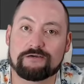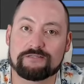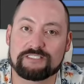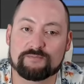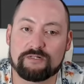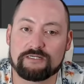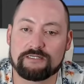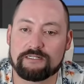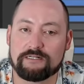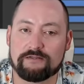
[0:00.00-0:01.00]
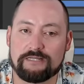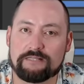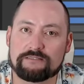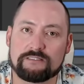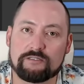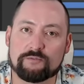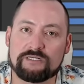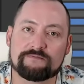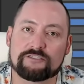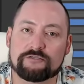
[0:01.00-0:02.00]
install this plugin and all that. There's a little
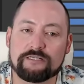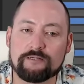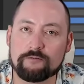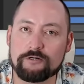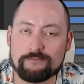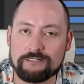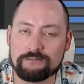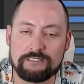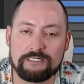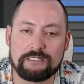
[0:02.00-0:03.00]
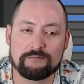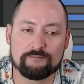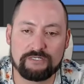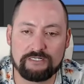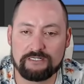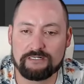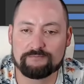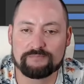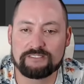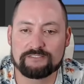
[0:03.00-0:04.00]
bit of a tricky workaround,
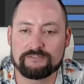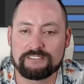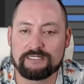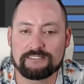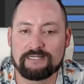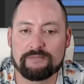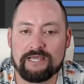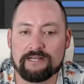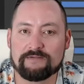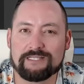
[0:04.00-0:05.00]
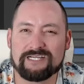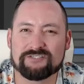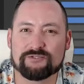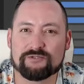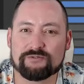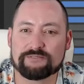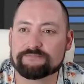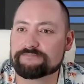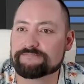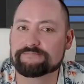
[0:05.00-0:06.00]
but it's really not that bad if I guide you through it.